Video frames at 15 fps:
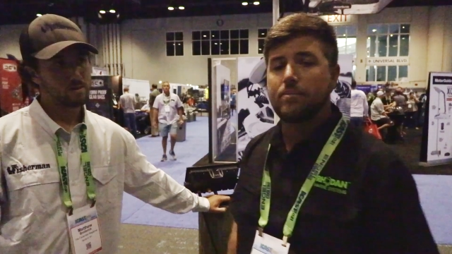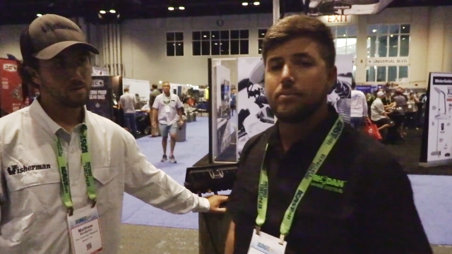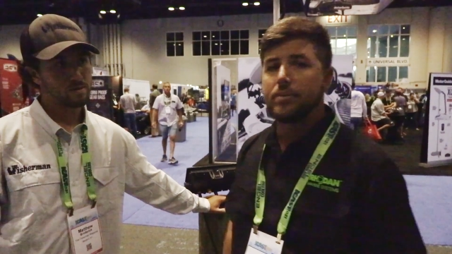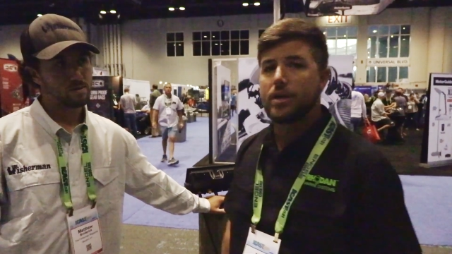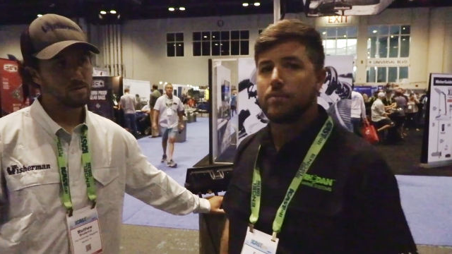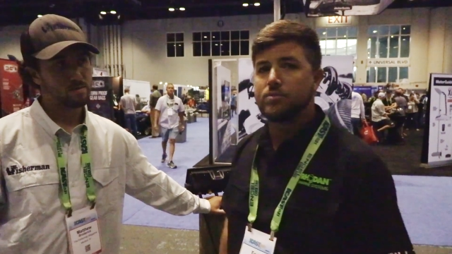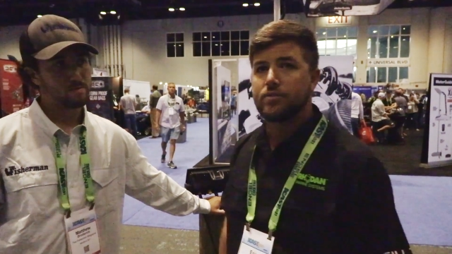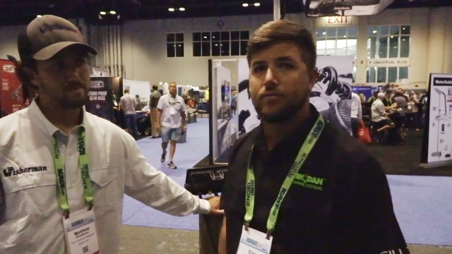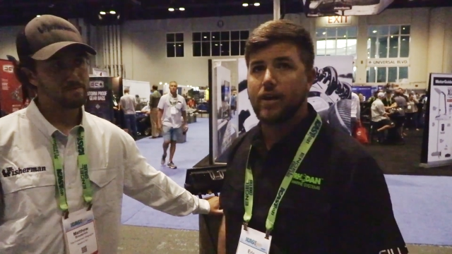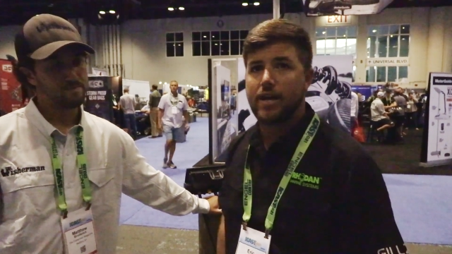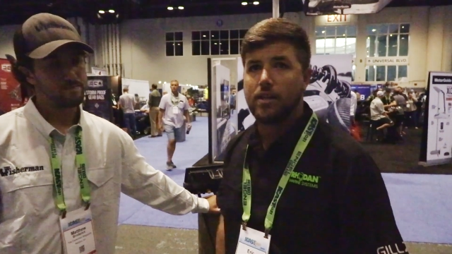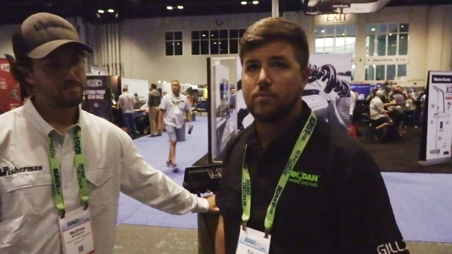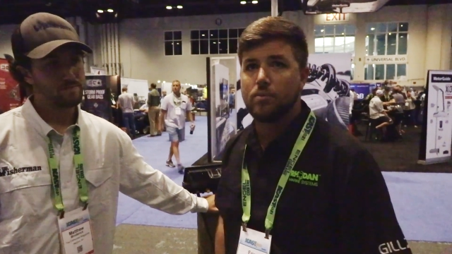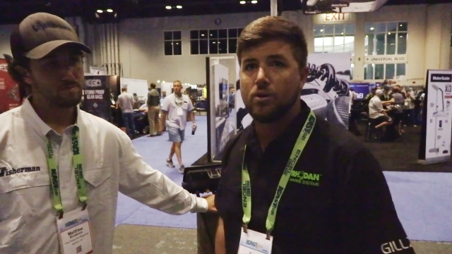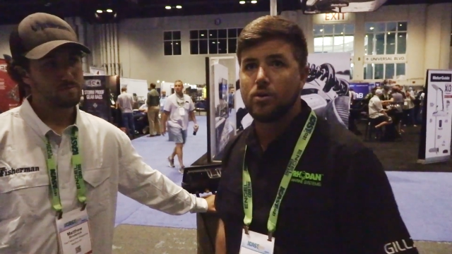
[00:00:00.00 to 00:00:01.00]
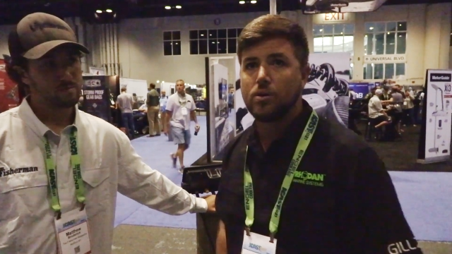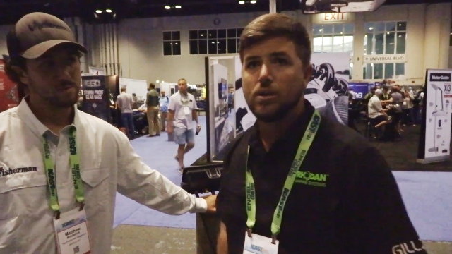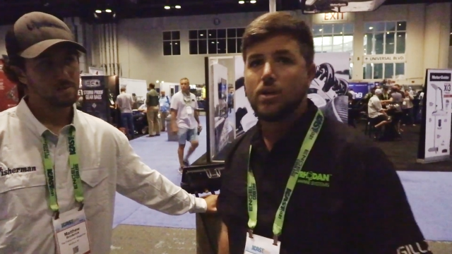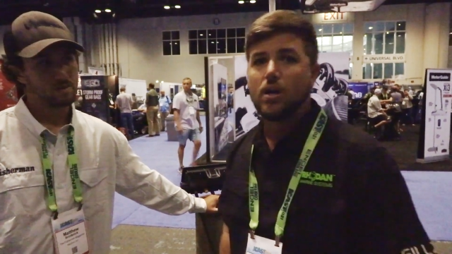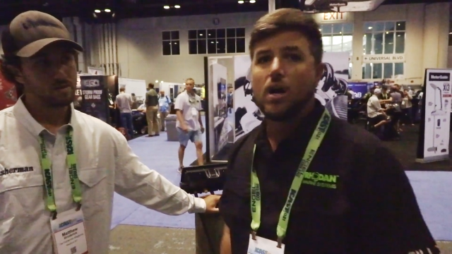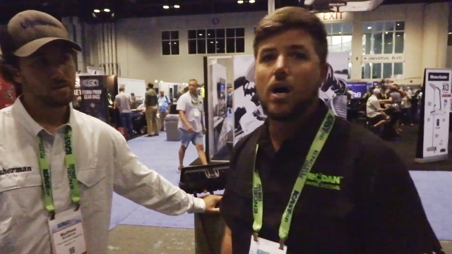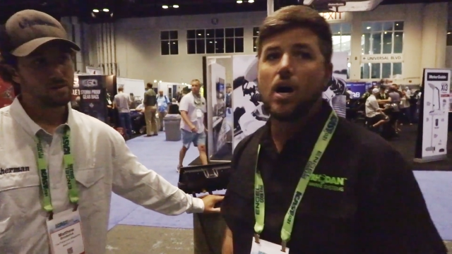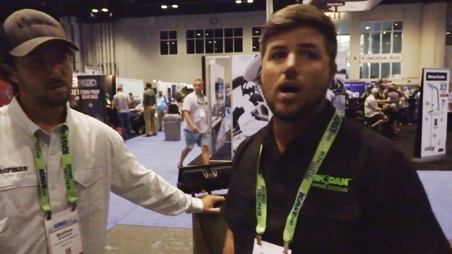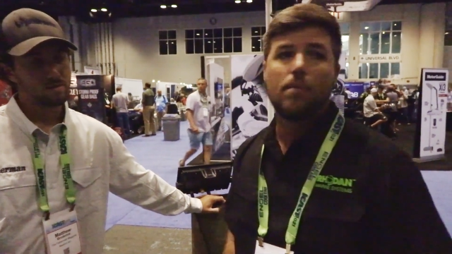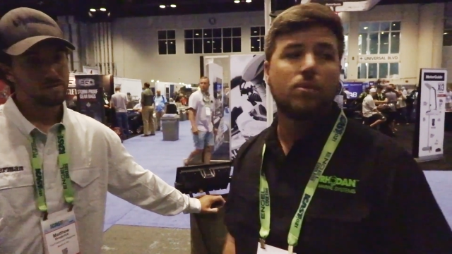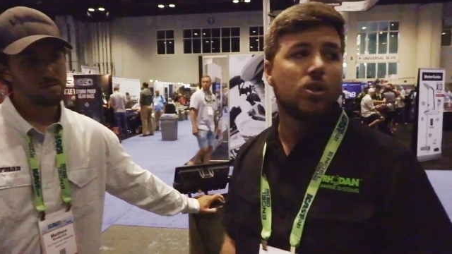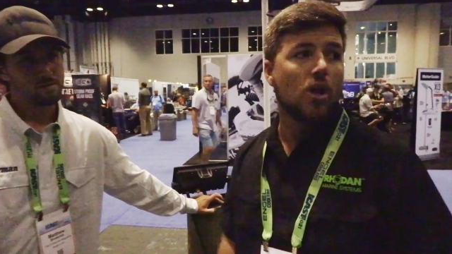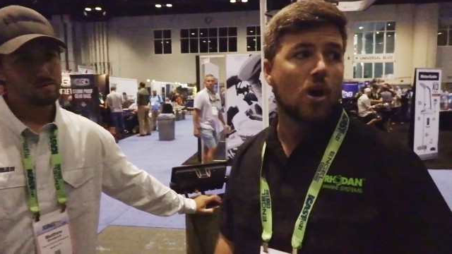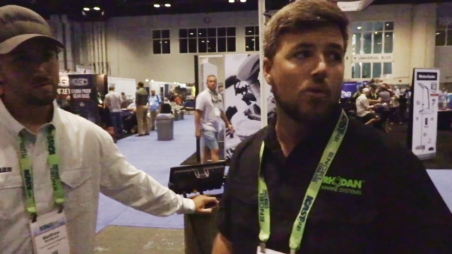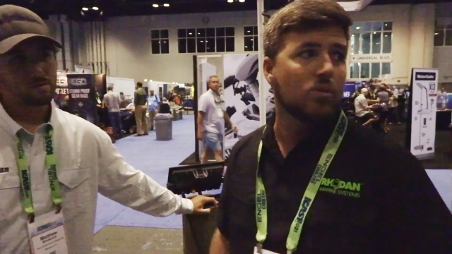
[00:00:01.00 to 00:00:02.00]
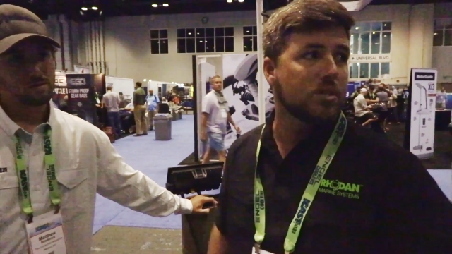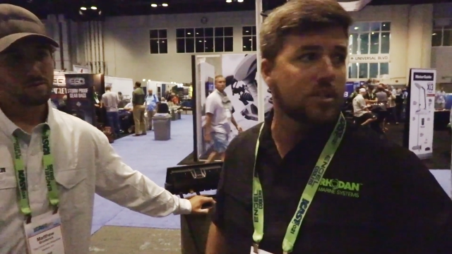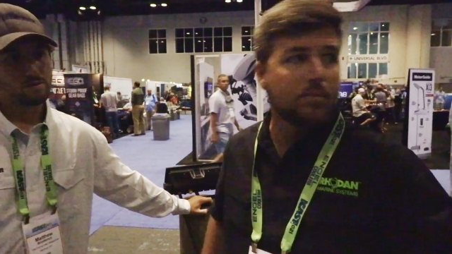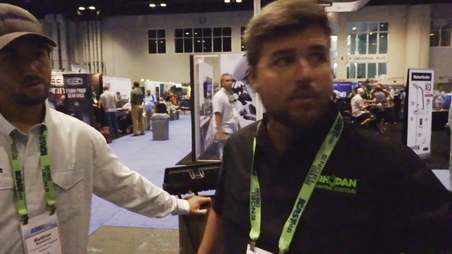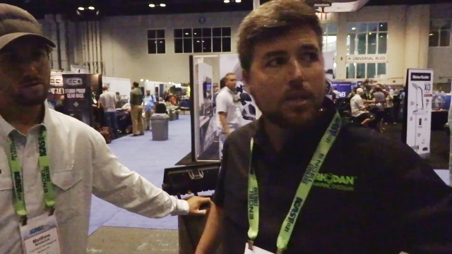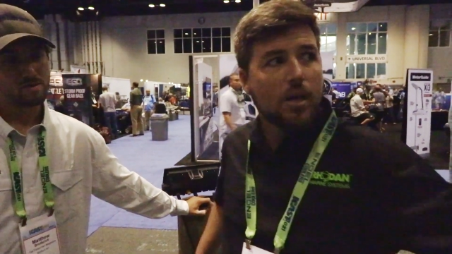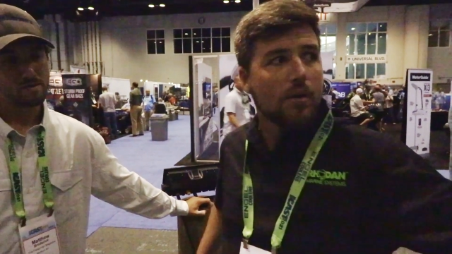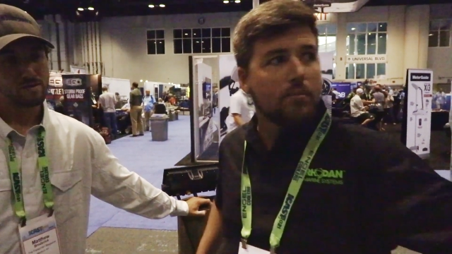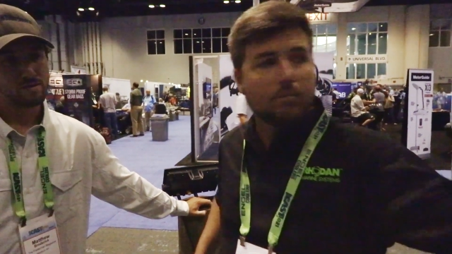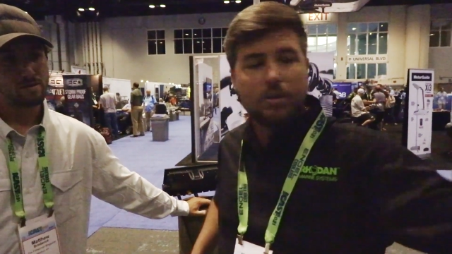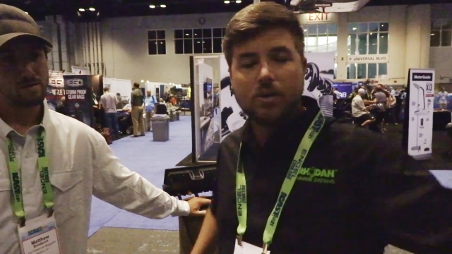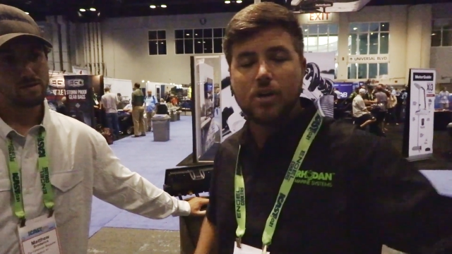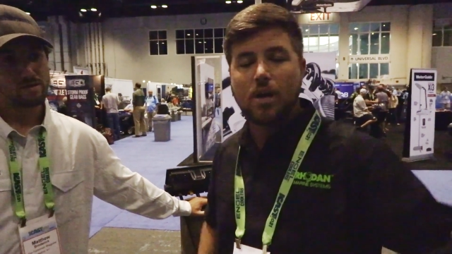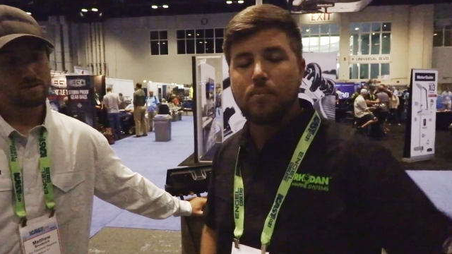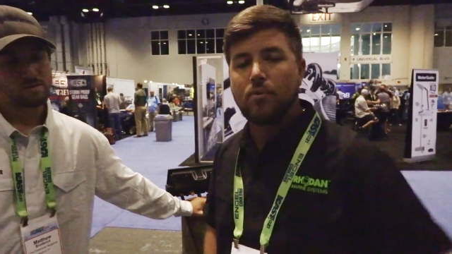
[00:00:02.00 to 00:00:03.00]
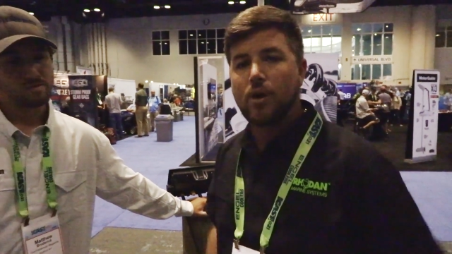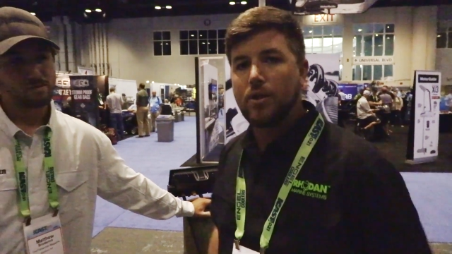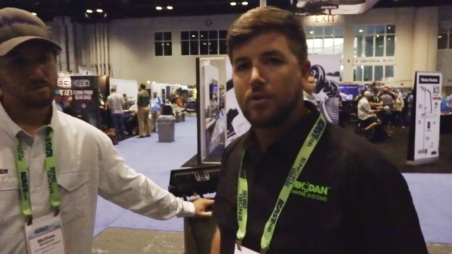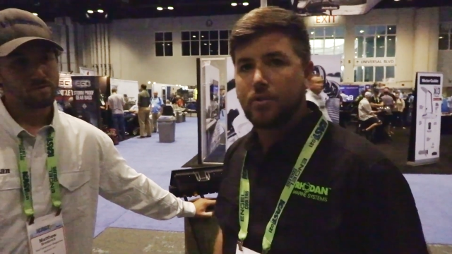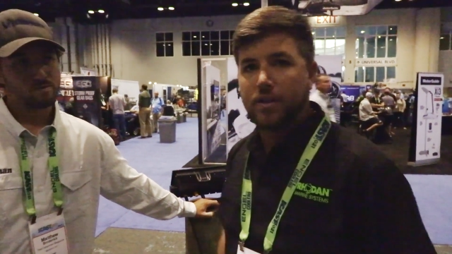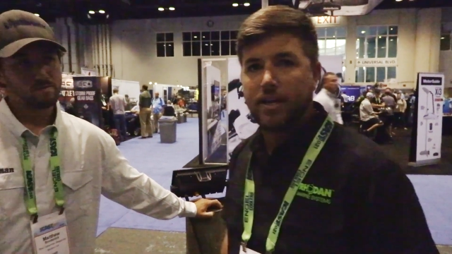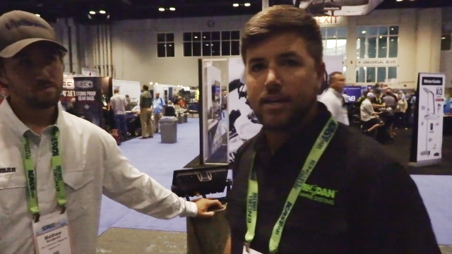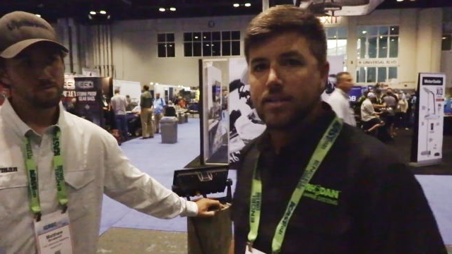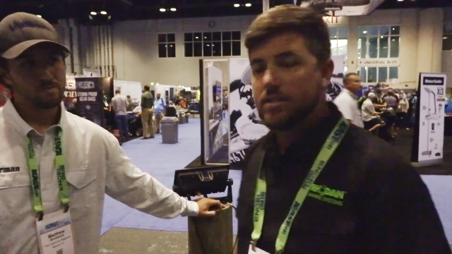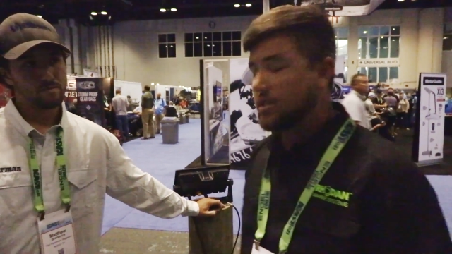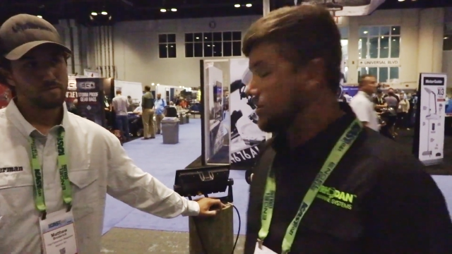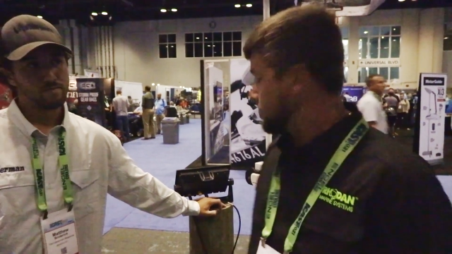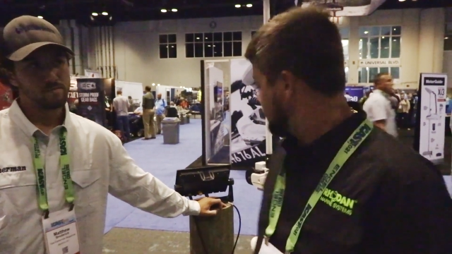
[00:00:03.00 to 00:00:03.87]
Speaker 1: it becomes available, um, along with some of the you know couple other things such